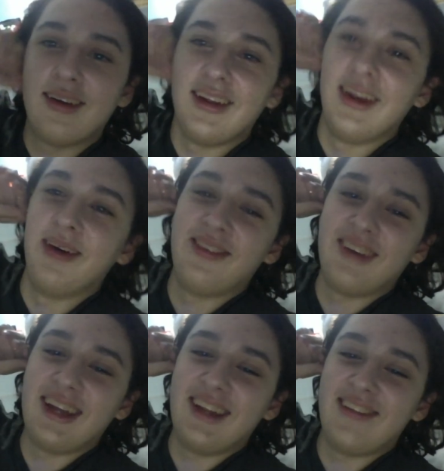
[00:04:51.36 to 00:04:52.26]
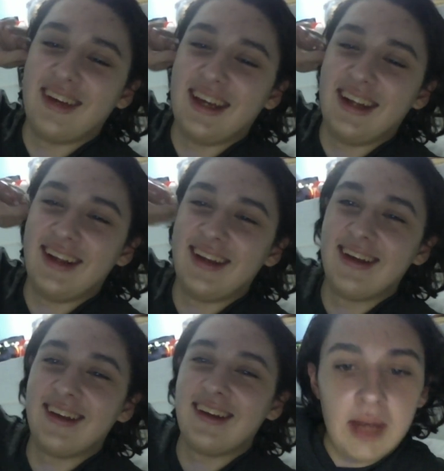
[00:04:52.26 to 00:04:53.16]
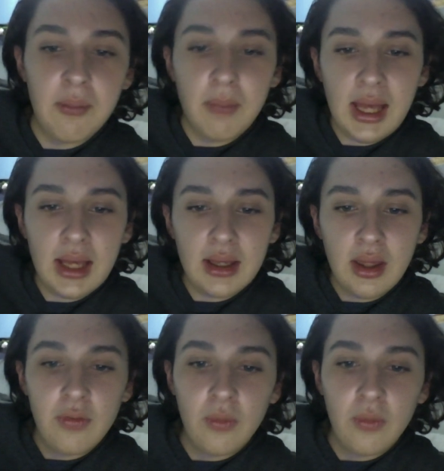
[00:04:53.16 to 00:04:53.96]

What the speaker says: No, it's fine, it's fine. Mac,